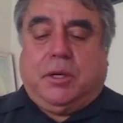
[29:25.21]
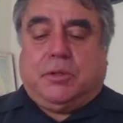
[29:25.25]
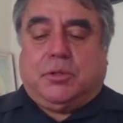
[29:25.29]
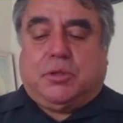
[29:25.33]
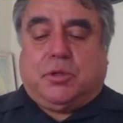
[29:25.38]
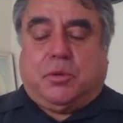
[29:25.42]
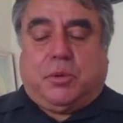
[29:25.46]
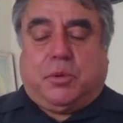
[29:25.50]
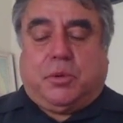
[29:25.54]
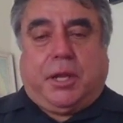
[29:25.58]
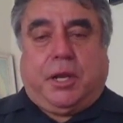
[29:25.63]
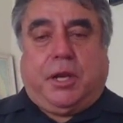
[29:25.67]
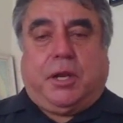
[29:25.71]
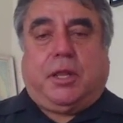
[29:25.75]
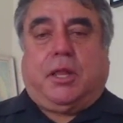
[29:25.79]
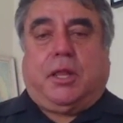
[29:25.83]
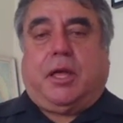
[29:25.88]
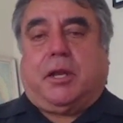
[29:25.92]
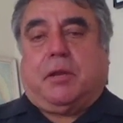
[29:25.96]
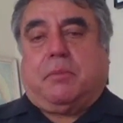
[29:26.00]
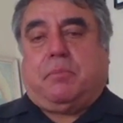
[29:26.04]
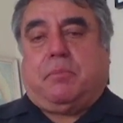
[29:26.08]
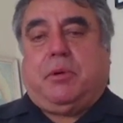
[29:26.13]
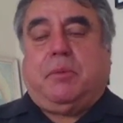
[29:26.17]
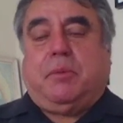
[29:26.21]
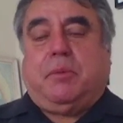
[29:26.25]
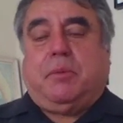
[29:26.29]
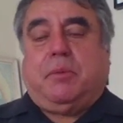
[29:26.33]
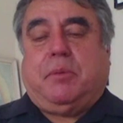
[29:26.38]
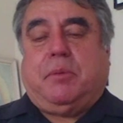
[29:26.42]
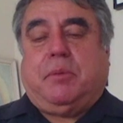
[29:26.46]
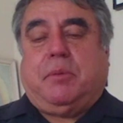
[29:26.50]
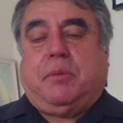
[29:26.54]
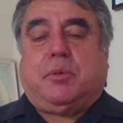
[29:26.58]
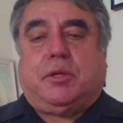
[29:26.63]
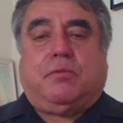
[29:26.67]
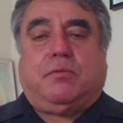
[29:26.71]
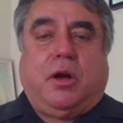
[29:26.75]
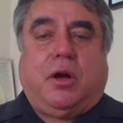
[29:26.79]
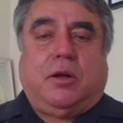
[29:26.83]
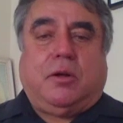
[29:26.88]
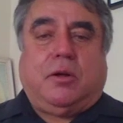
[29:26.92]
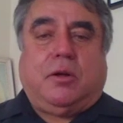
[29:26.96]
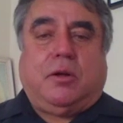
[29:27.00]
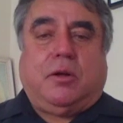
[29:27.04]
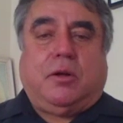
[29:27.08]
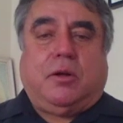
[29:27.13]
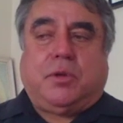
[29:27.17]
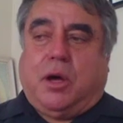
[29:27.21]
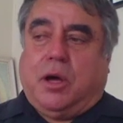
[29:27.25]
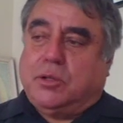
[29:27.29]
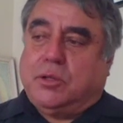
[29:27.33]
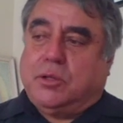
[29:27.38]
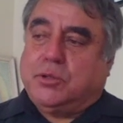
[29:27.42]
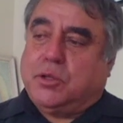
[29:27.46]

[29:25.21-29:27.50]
So we're getting a lot of people involved.